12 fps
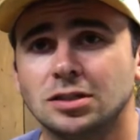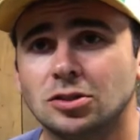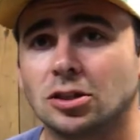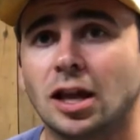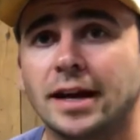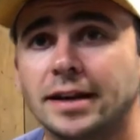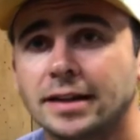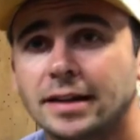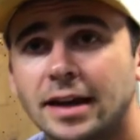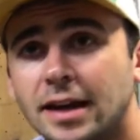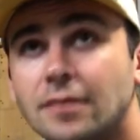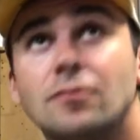need good lighting.
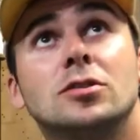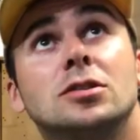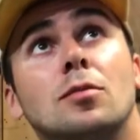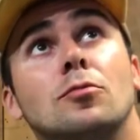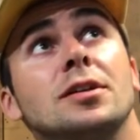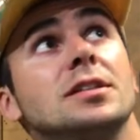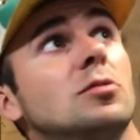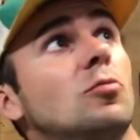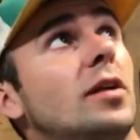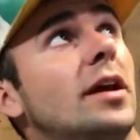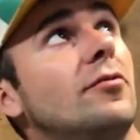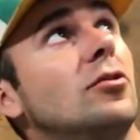And for some reason,
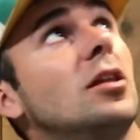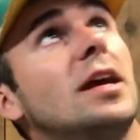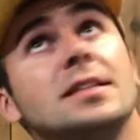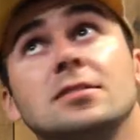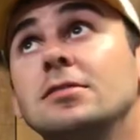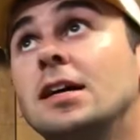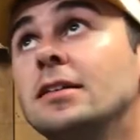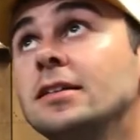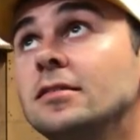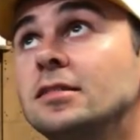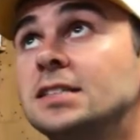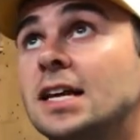whatever lights are down
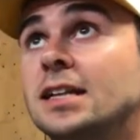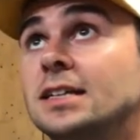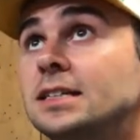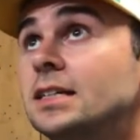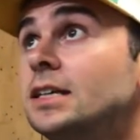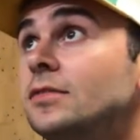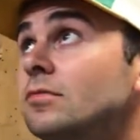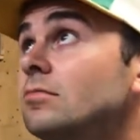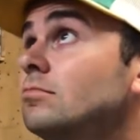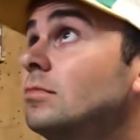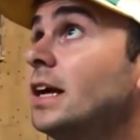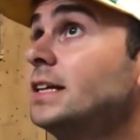here, these L E D
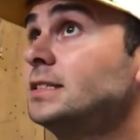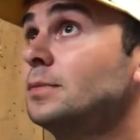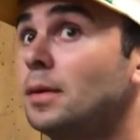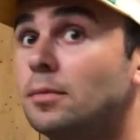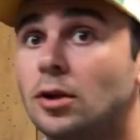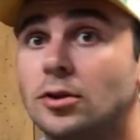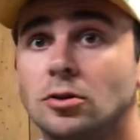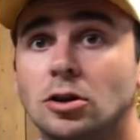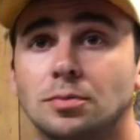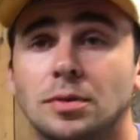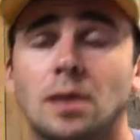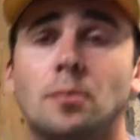lights that my brother
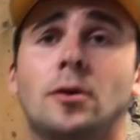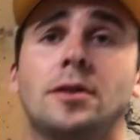hooked me up